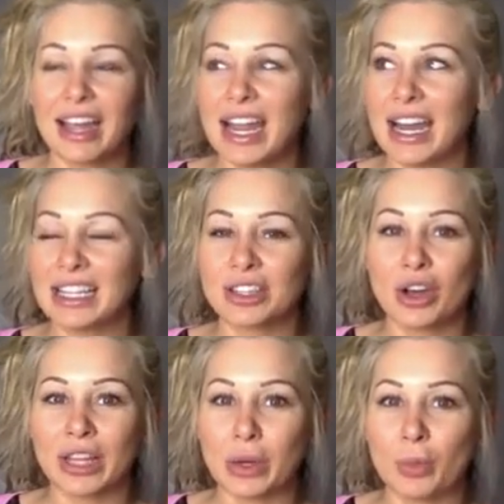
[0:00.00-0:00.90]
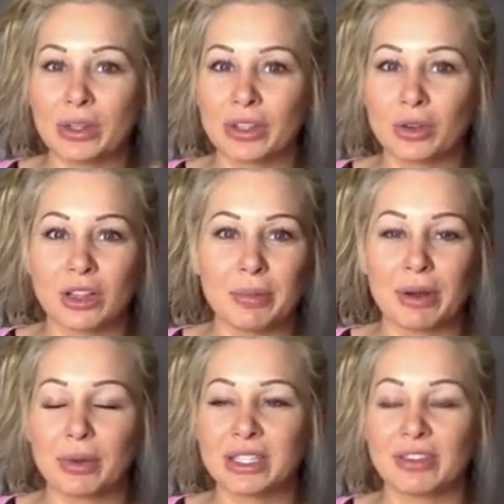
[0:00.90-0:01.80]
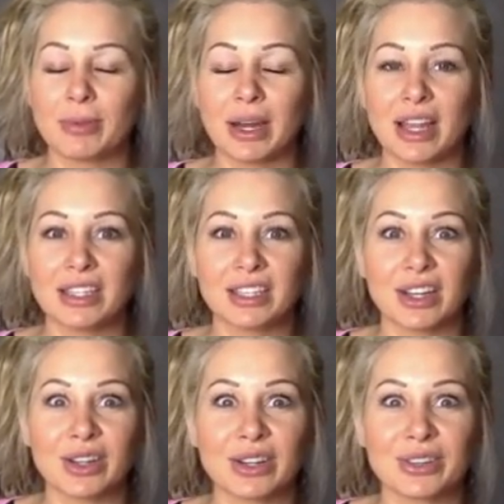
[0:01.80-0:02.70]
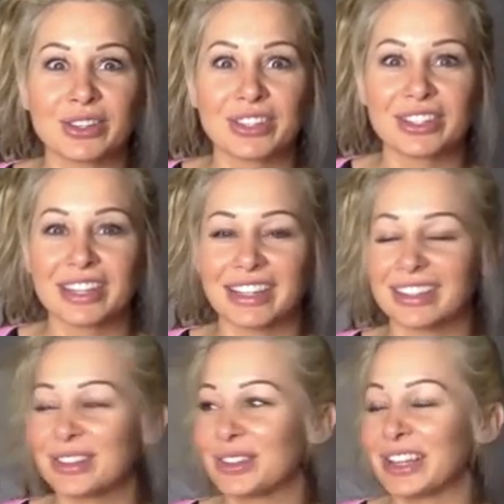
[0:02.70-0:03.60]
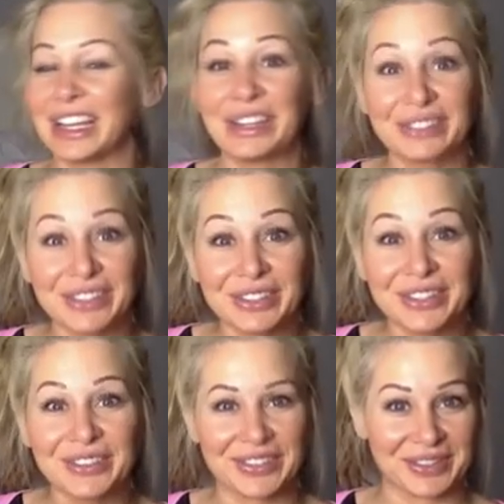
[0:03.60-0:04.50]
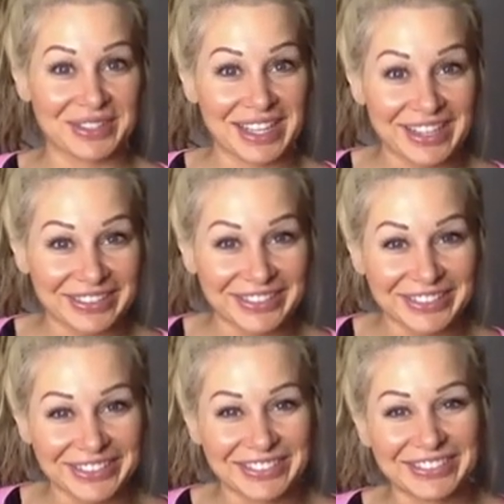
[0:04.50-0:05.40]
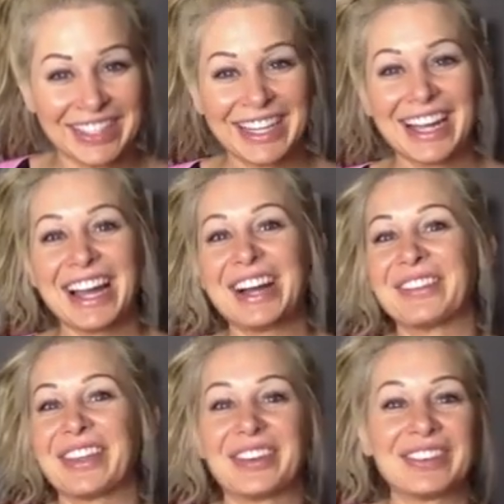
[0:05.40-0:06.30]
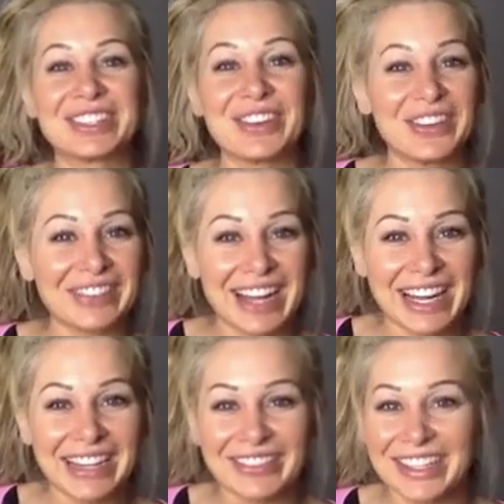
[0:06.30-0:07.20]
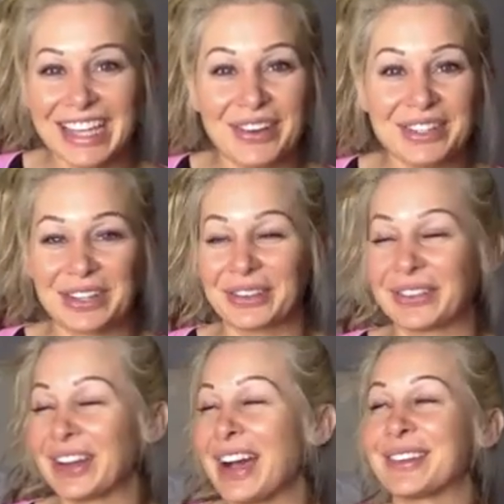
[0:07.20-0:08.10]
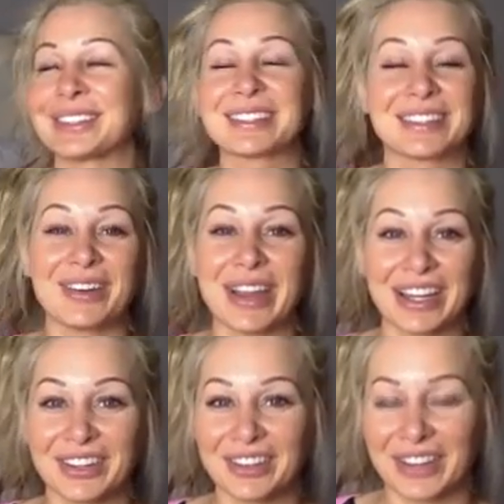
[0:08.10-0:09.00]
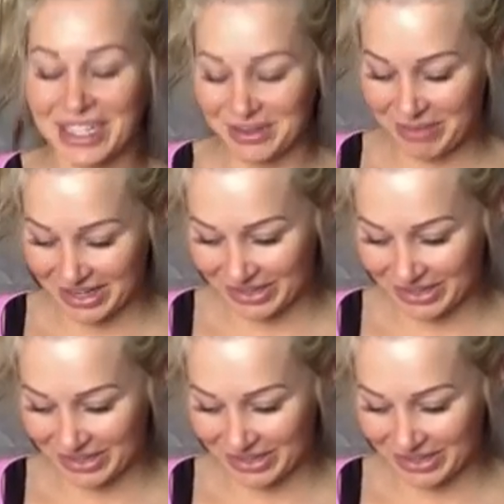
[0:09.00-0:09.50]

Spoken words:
and I saw, like, one little clip, and it wasn't even mine, I said, oh, shit, those are the interviews from the hotel room. I hope they don't be showing mine, because I was so angry when I did my